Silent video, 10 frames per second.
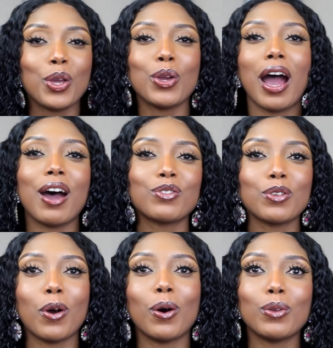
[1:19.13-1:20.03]
you have
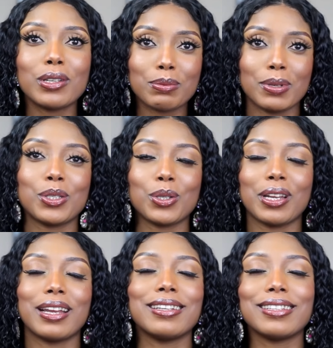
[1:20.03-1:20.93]
to always make
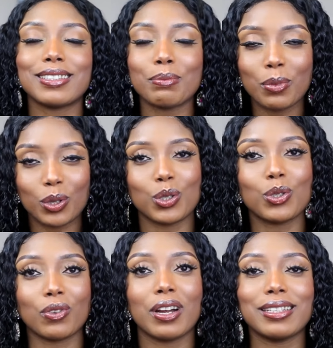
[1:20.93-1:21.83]
sure that it's
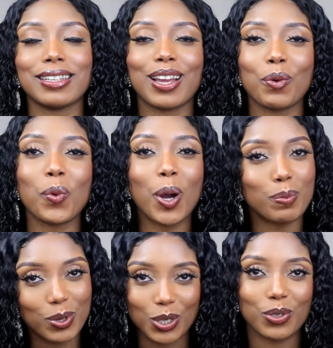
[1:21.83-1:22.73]
moisturized, like
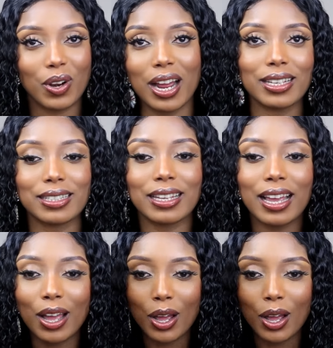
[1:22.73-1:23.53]
well moisturized.